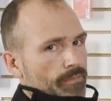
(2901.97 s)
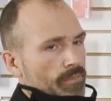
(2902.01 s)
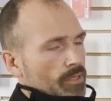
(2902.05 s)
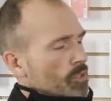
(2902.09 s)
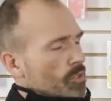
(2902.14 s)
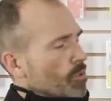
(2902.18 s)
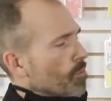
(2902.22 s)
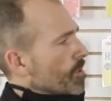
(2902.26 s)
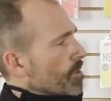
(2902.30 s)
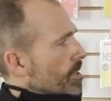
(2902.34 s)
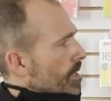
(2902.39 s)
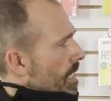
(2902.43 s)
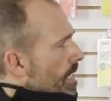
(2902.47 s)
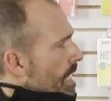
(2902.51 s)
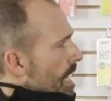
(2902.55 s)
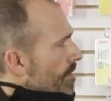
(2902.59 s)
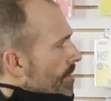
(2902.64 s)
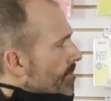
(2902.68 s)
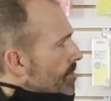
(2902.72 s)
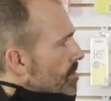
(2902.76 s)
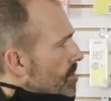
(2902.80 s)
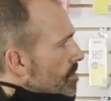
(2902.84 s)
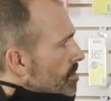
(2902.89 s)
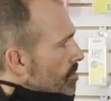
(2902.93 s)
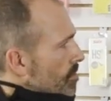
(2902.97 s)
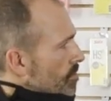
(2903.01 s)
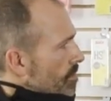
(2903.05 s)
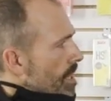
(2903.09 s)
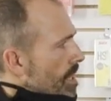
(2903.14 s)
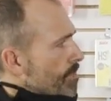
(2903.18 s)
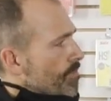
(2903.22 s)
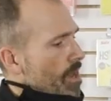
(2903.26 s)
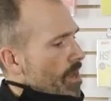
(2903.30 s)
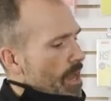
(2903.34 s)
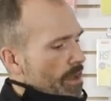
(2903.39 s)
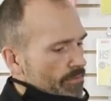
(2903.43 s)
So we're going to have to
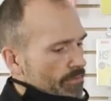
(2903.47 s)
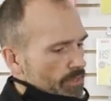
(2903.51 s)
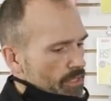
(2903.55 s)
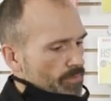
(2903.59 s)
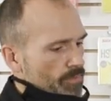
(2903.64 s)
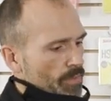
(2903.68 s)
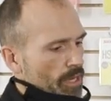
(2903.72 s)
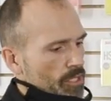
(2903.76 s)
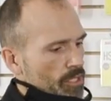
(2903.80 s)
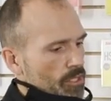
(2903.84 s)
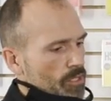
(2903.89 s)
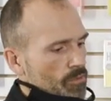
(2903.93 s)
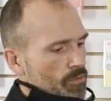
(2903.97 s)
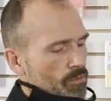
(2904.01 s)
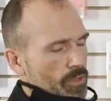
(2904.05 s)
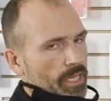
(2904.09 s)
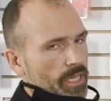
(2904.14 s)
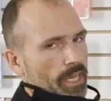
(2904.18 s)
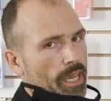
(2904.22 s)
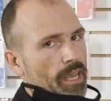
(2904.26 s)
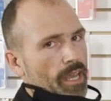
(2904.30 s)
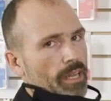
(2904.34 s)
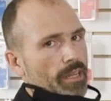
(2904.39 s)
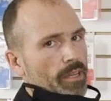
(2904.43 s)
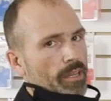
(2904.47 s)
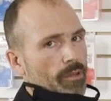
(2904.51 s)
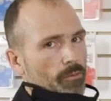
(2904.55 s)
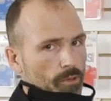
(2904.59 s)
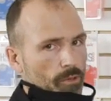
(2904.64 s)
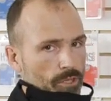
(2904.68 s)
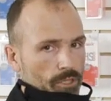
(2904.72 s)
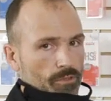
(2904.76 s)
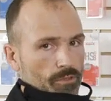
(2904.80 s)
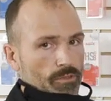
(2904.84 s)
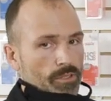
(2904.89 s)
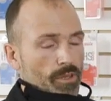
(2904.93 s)
scrape off as much as we can, and then
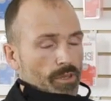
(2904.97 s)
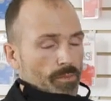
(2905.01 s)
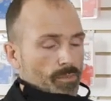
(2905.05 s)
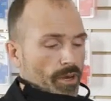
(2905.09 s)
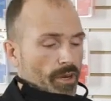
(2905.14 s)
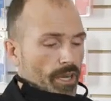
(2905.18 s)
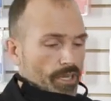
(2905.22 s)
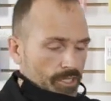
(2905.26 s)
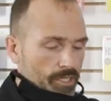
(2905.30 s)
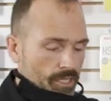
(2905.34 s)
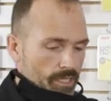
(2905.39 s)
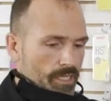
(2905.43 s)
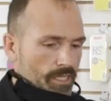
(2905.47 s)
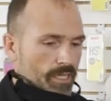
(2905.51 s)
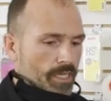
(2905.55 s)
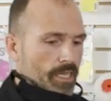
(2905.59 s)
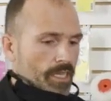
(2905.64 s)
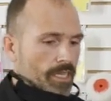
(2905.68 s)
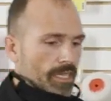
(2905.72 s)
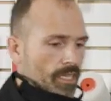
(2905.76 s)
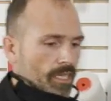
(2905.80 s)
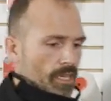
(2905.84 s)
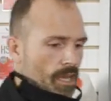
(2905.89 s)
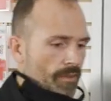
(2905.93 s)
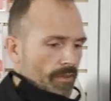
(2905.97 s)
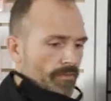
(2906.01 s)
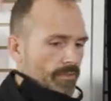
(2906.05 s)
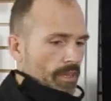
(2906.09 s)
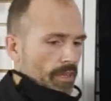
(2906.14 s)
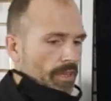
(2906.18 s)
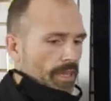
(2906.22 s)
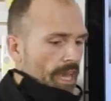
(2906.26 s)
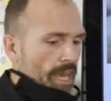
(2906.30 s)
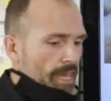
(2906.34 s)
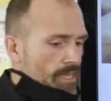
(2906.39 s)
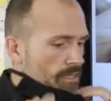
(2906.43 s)
we're going to use the brushes to clean off
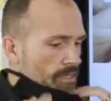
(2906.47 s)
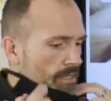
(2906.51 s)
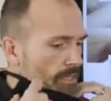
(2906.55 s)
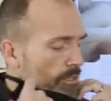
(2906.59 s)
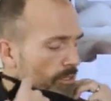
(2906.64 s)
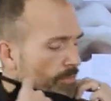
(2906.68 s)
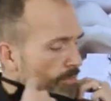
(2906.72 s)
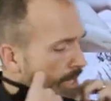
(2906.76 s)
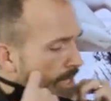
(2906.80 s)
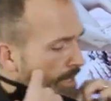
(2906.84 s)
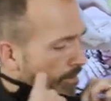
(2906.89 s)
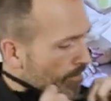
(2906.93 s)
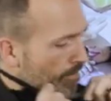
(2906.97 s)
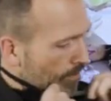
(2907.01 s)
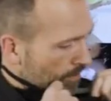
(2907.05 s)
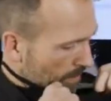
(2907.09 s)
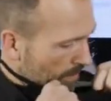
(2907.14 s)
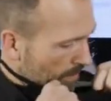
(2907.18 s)
the last little bit.